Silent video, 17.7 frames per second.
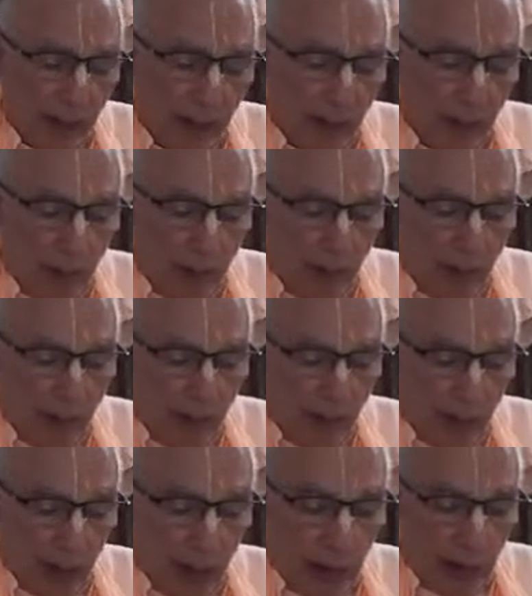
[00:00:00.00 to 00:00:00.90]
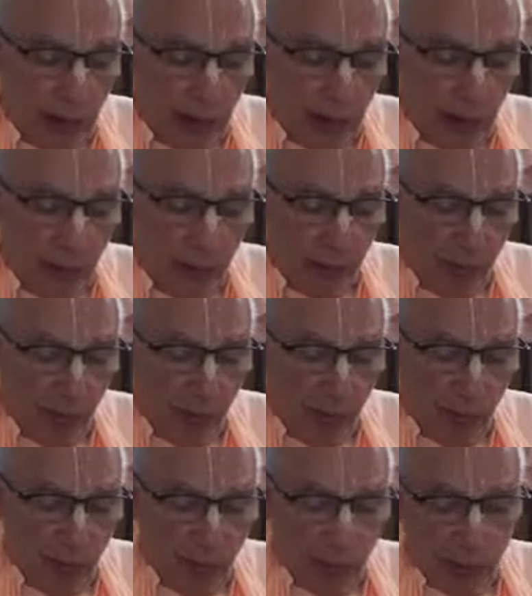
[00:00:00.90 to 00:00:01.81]
My devotees, having
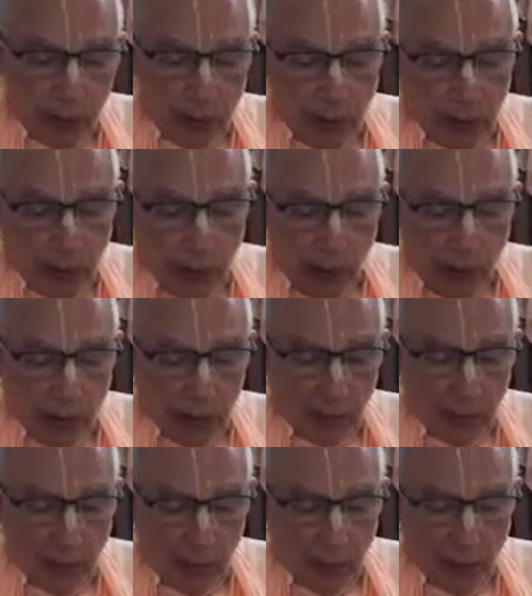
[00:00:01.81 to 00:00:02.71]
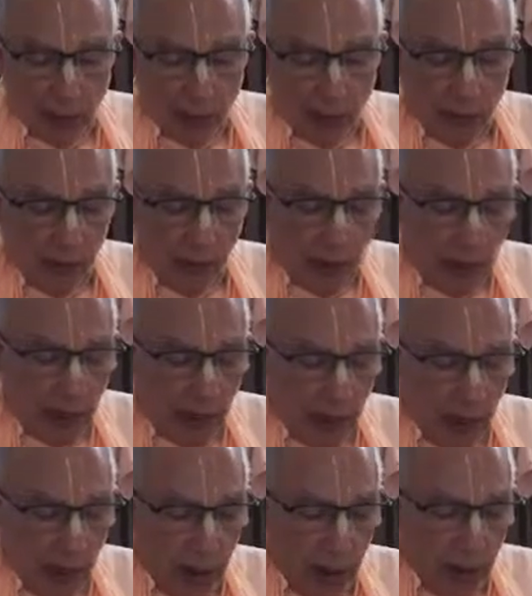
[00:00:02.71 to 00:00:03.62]
fulfilled their desires by serving me,
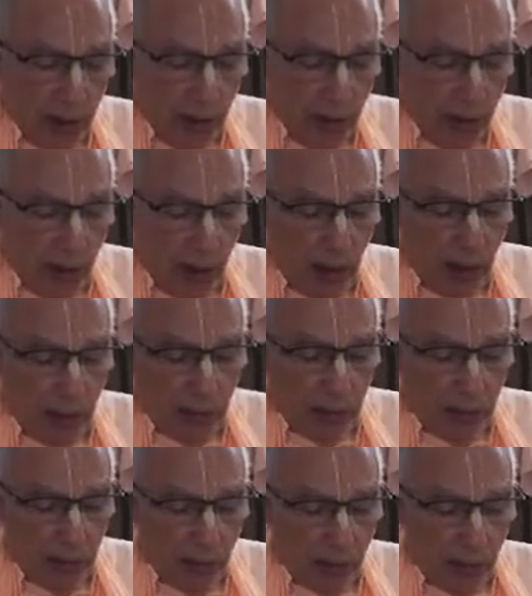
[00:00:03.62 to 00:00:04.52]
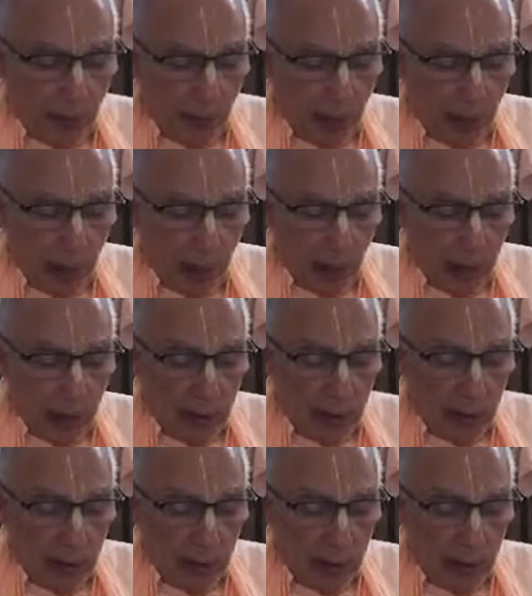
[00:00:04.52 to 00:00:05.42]
do not accept the 4 kinds
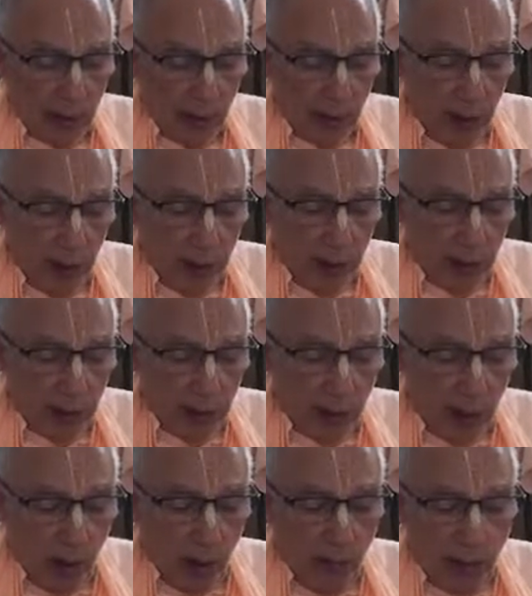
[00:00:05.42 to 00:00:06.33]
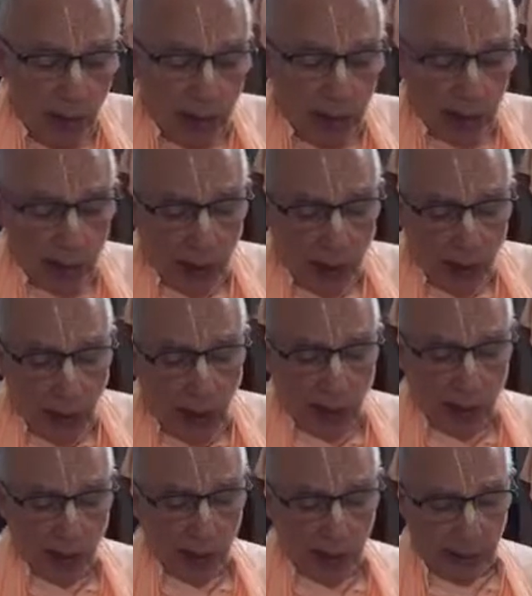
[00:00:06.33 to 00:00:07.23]
of salvation that
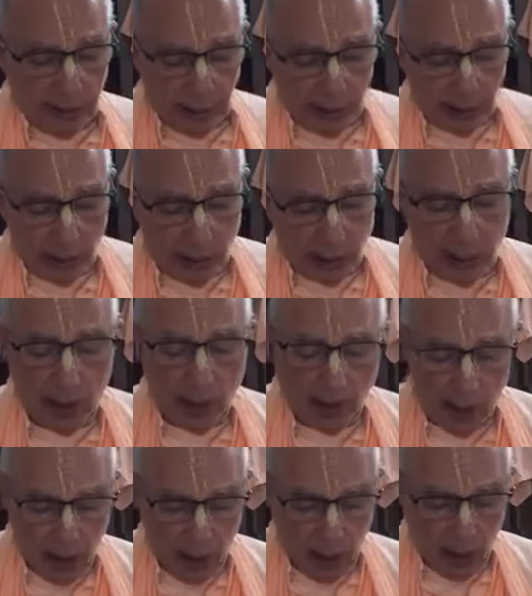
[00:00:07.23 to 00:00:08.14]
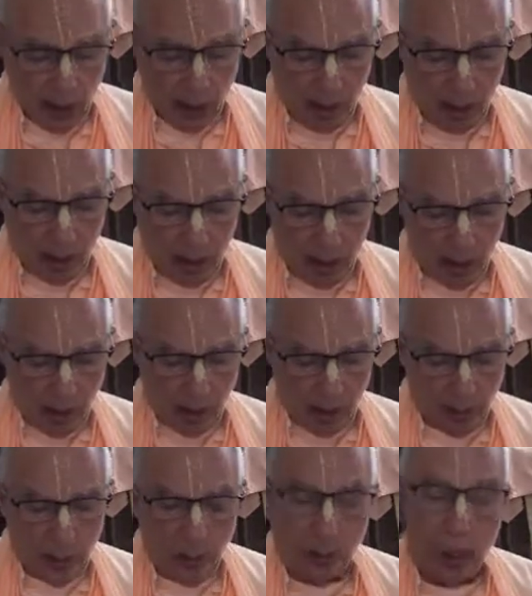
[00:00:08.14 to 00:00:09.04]
are easily
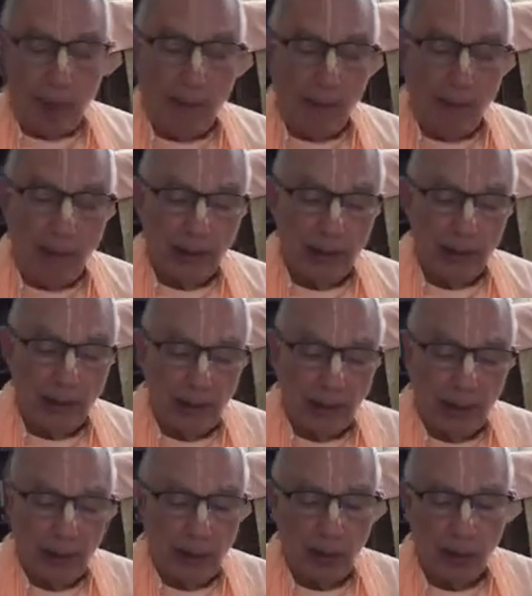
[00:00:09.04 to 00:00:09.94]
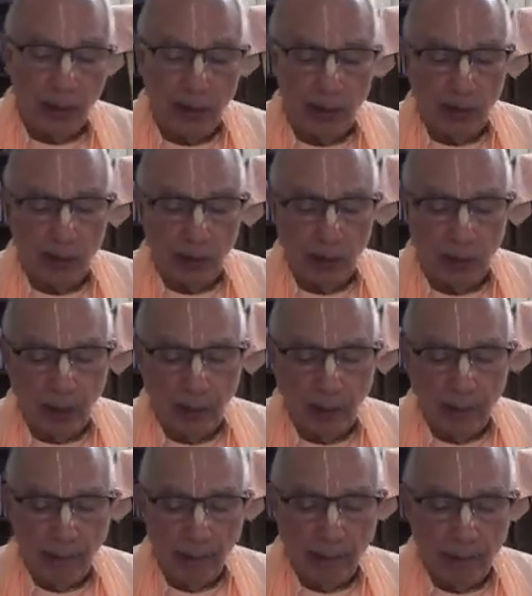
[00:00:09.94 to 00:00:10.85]
earned by such service.
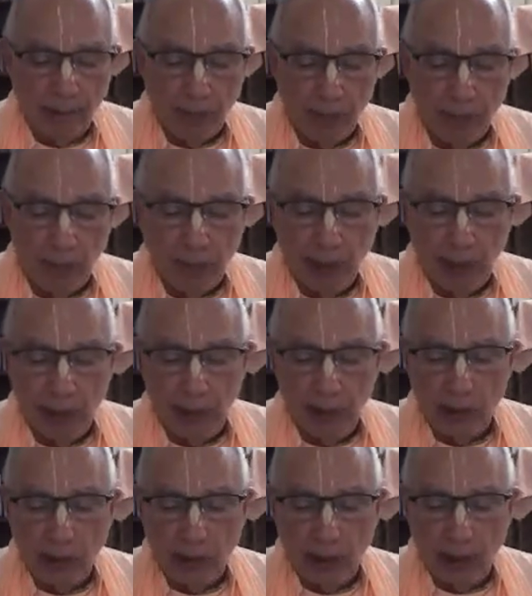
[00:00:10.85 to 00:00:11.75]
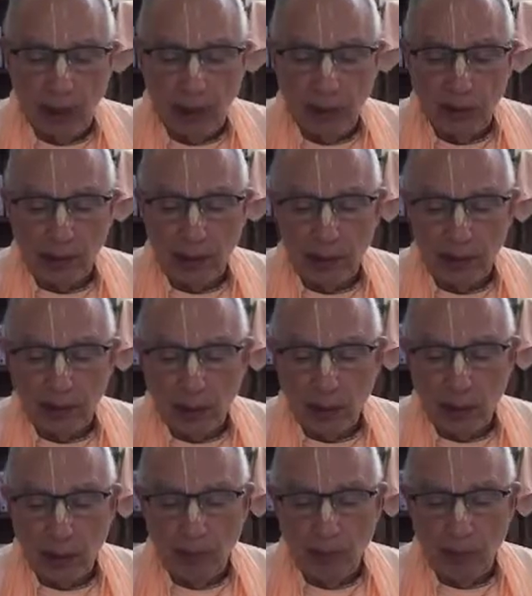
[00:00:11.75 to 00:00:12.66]
Why then should they accept
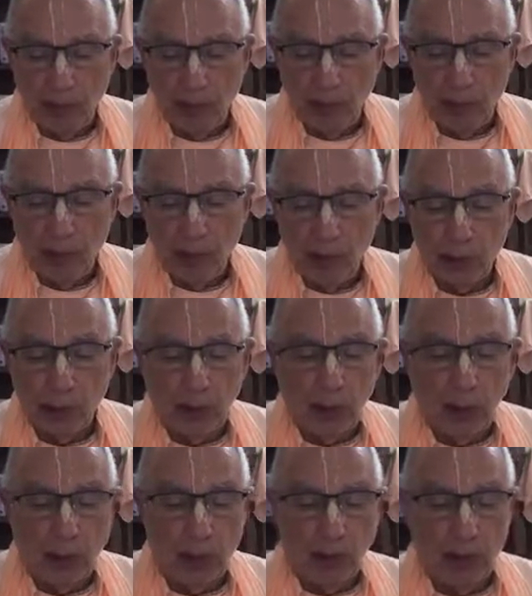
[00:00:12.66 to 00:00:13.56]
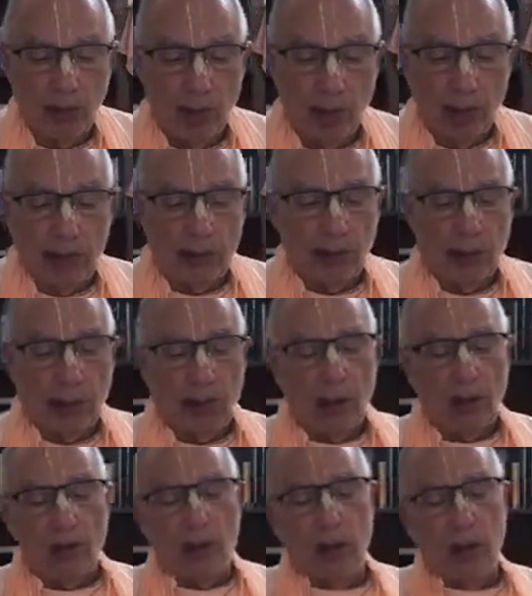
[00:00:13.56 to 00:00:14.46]
any pleasures that are lost in the
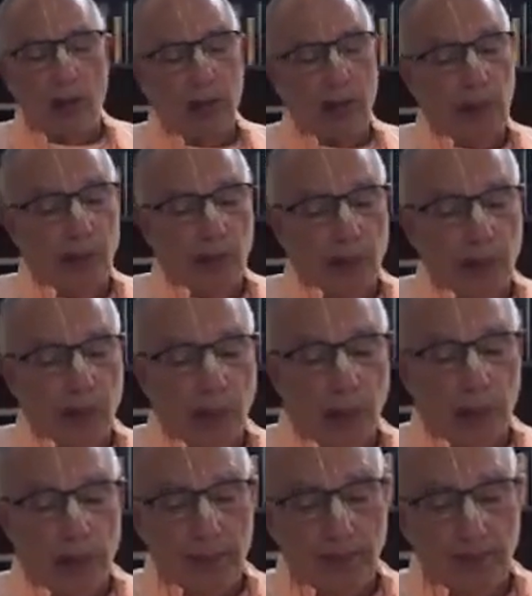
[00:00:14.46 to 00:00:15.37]
course of time?